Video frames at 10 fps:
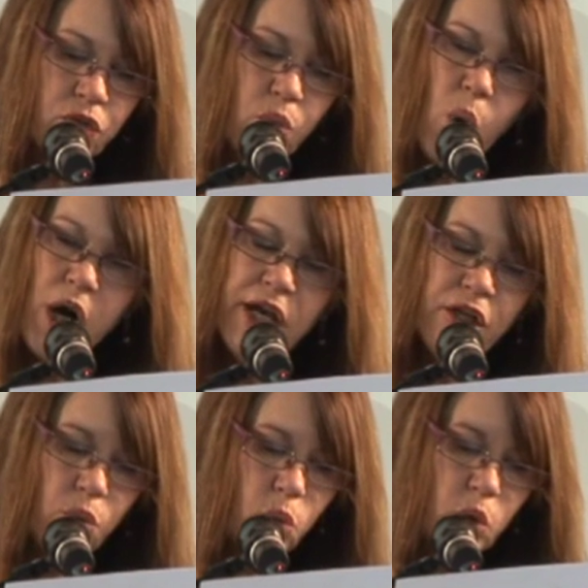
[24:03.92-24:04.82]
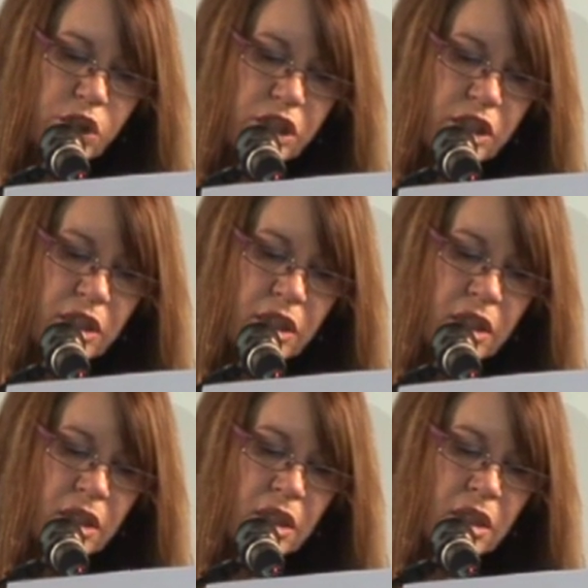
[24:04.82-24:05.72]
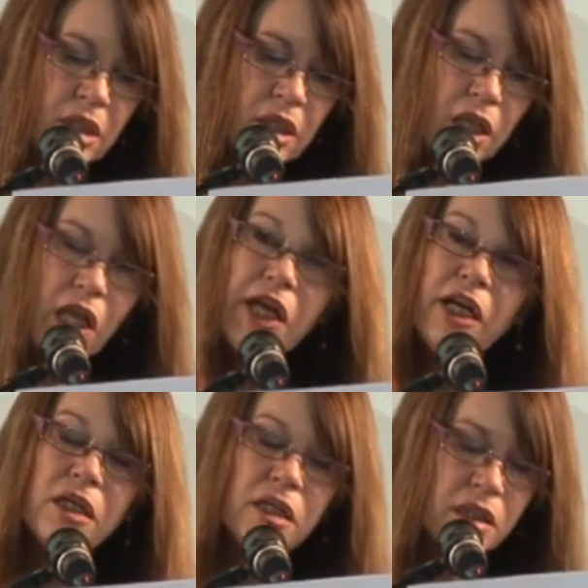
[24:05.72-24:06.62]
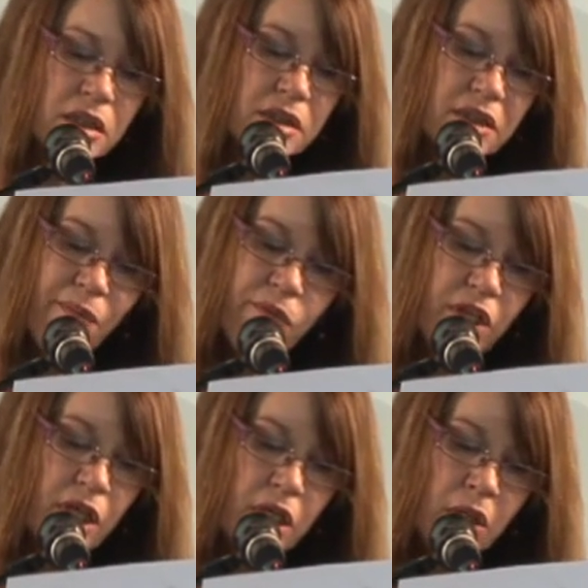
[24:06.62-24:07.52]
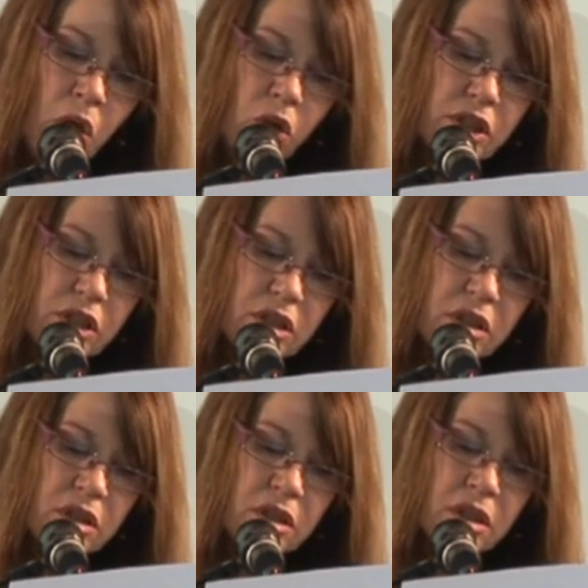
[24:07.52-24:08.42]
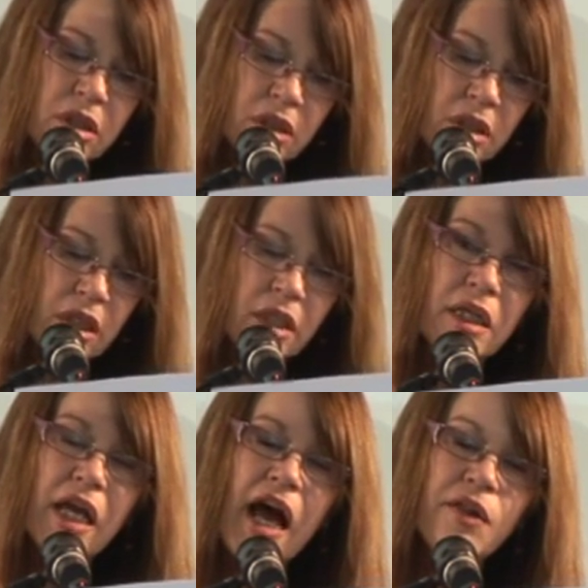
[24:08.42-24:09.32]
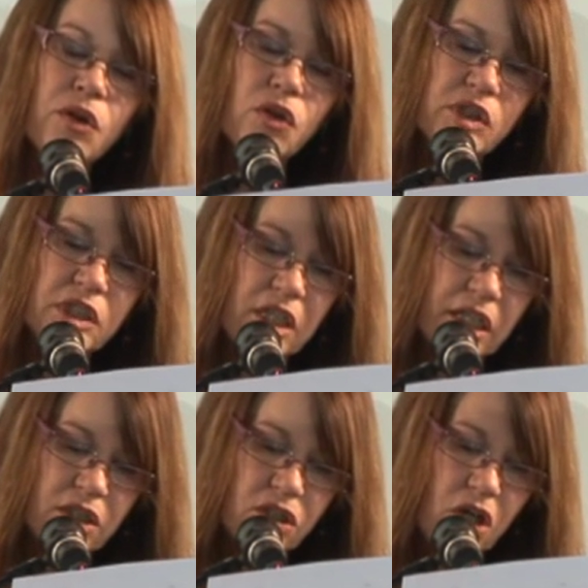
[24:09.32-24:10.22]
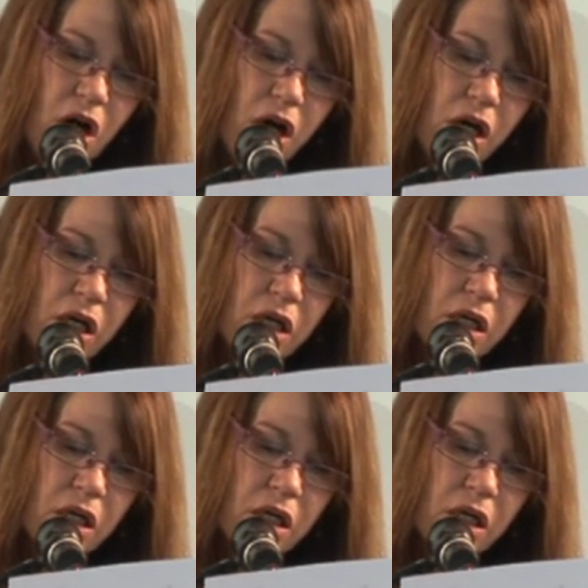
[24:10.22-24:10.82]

of wide water, like something lost in the anthracite dark,